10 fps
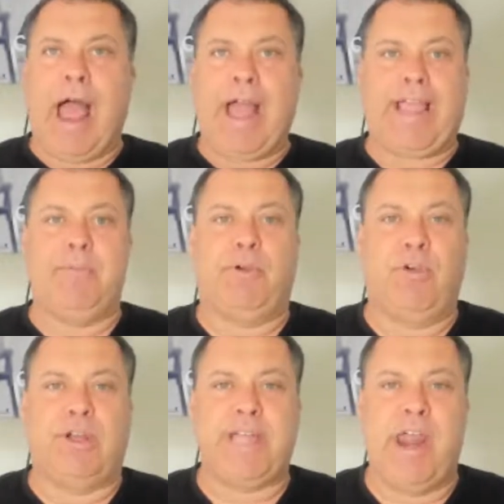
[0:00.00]
come
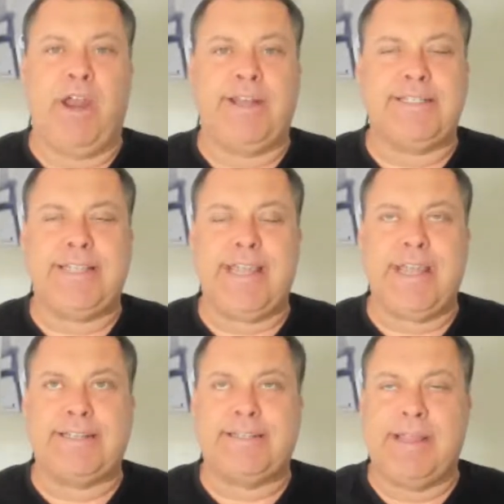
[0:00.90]
across, and I just think
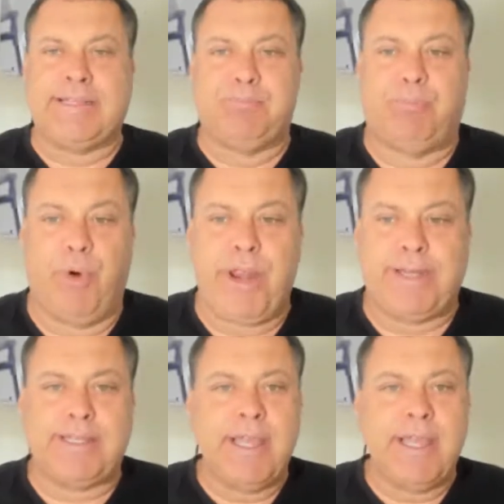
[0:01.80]
it's brilliant.